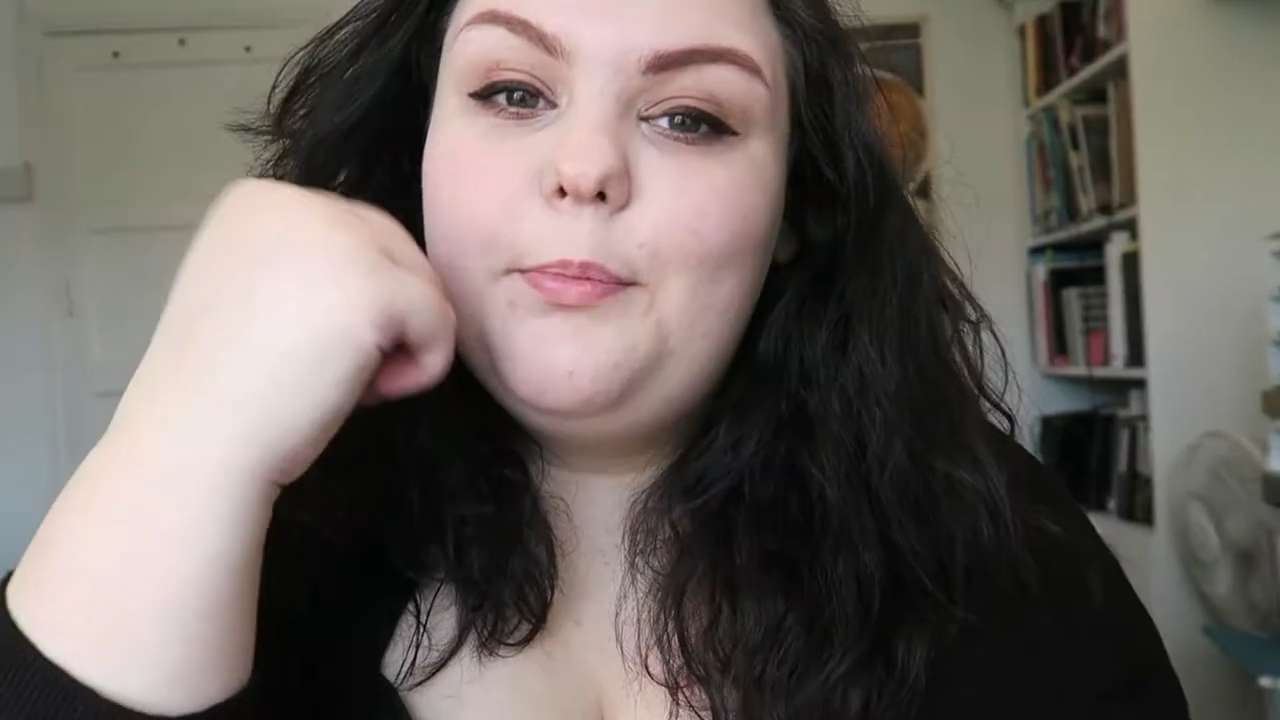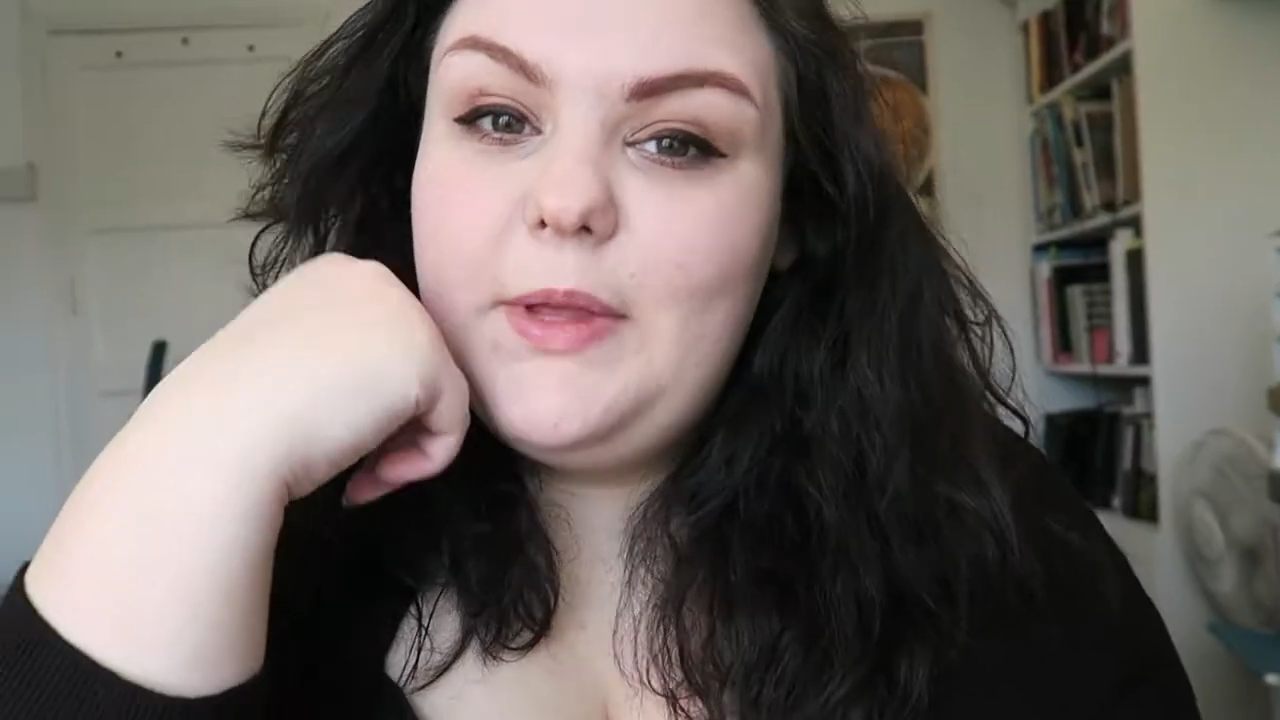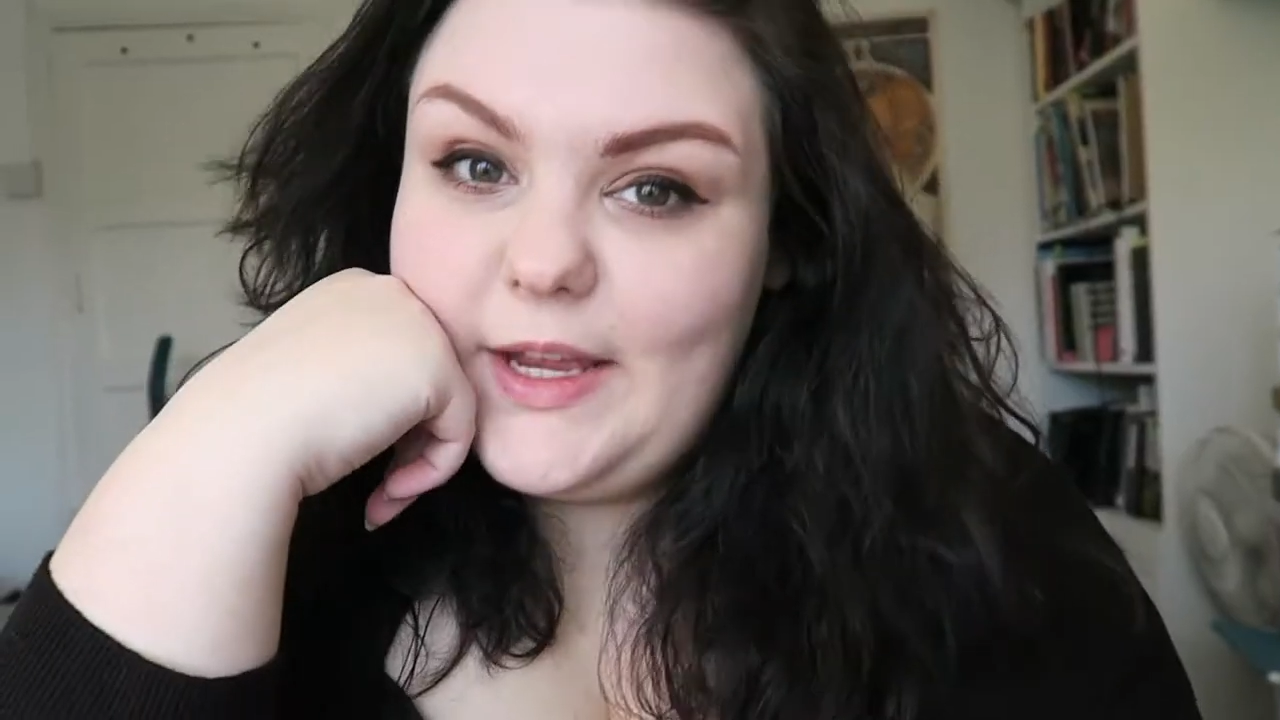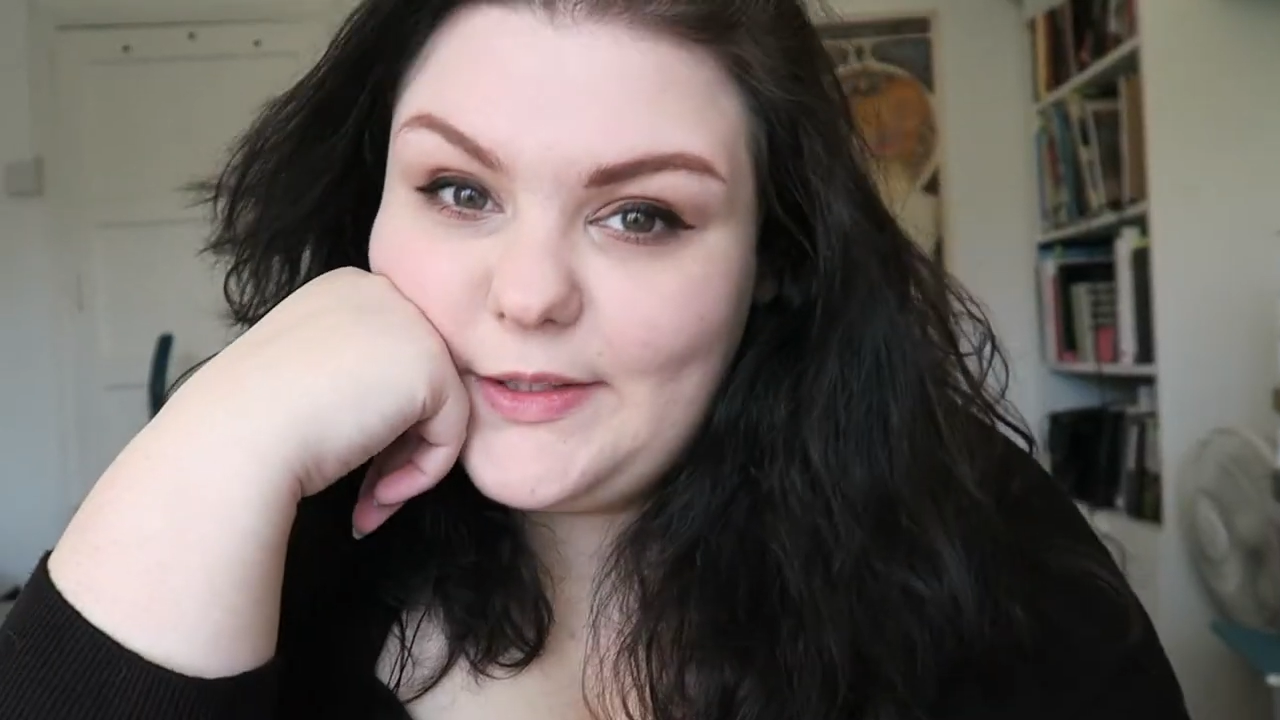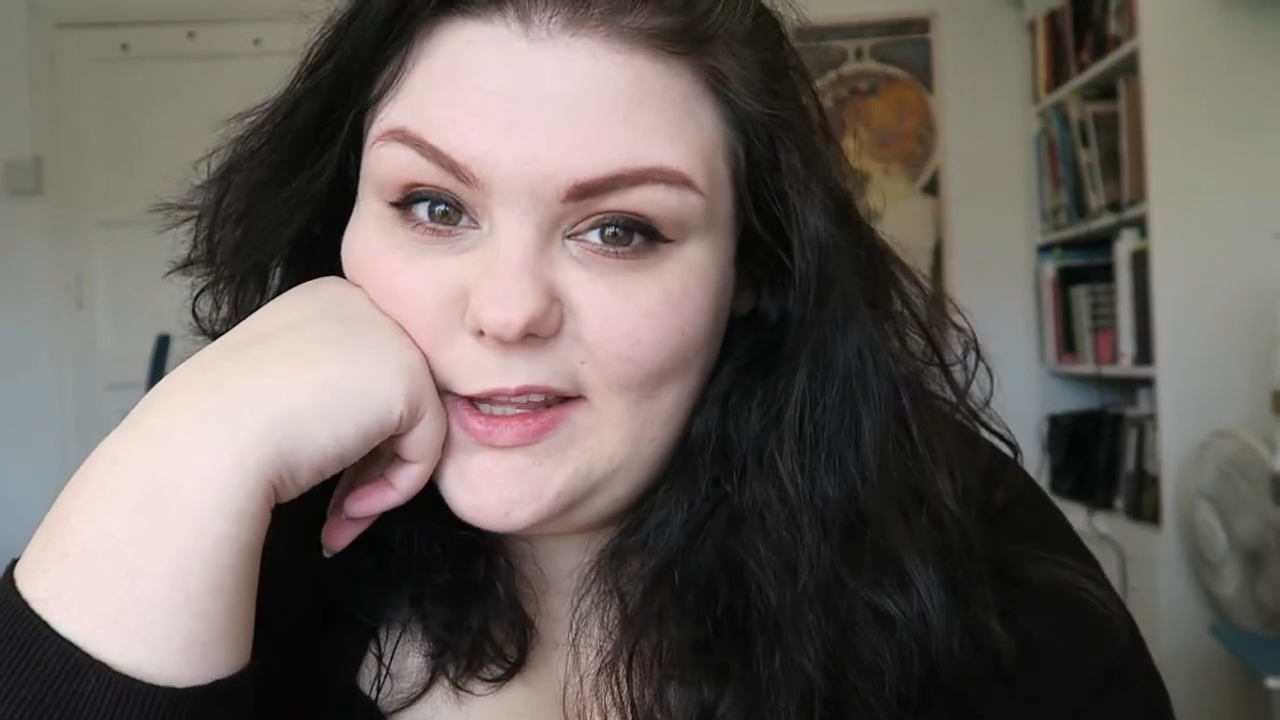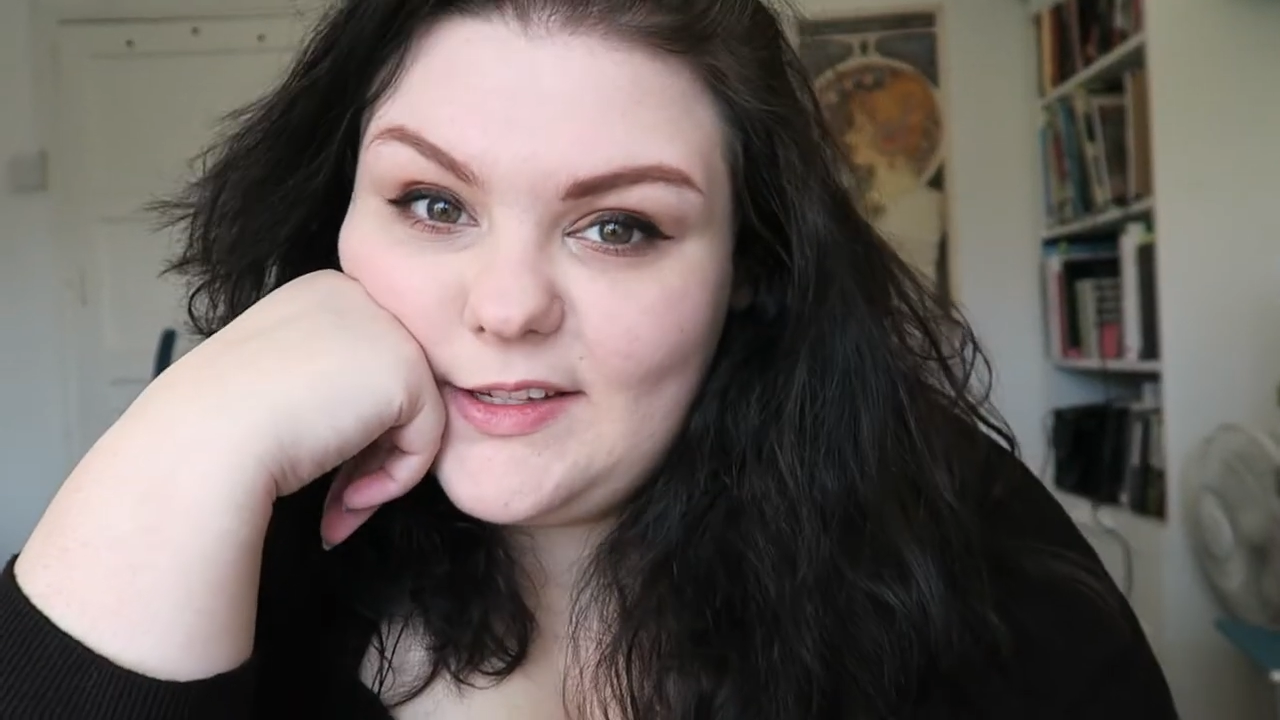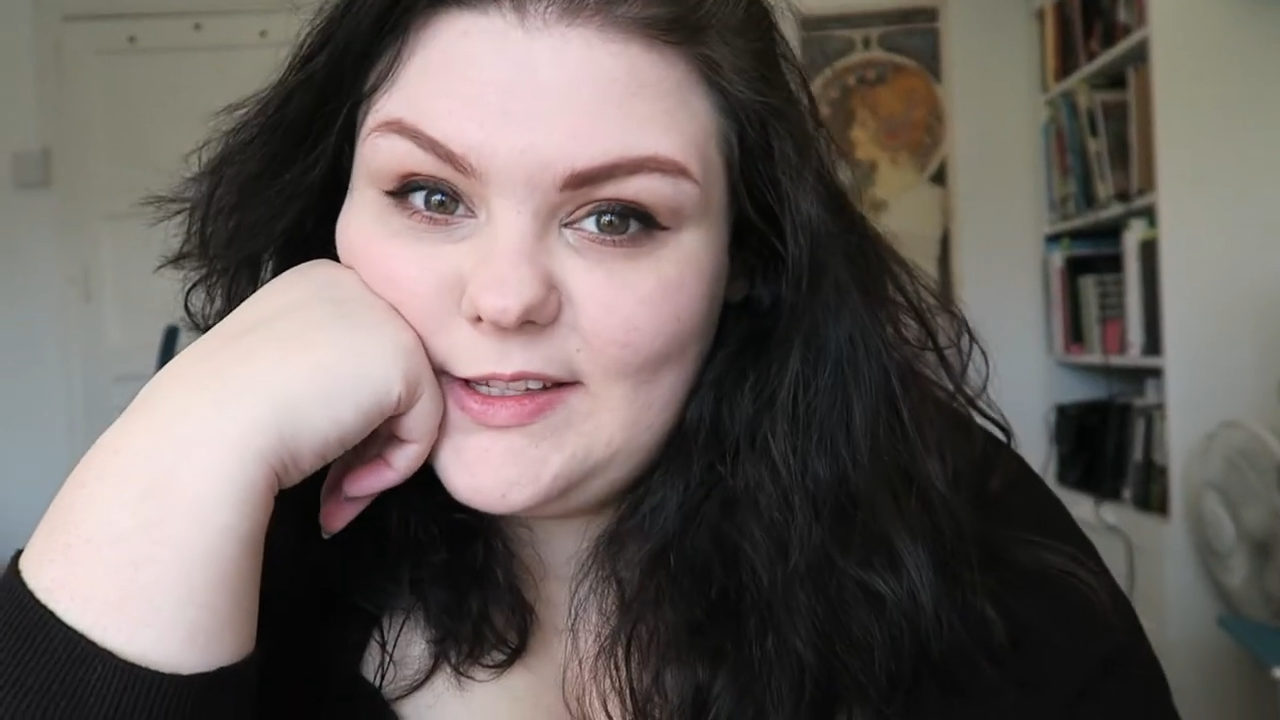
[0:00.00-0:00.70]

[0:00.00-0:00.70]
But yeah, so this